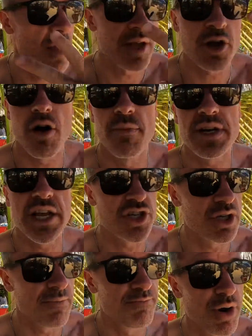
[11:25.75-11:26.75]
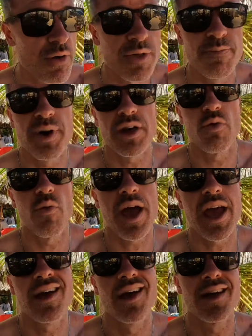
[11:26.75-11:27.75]
the combination of both, by the
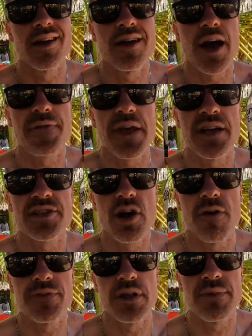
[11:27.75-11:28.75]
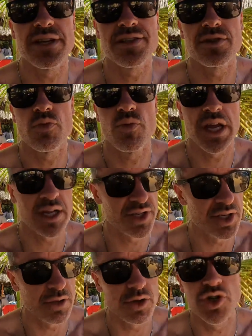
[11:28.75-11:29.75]
way, nothing is off limits. We can
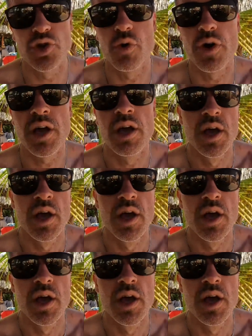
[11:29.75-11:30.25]
still enjoy,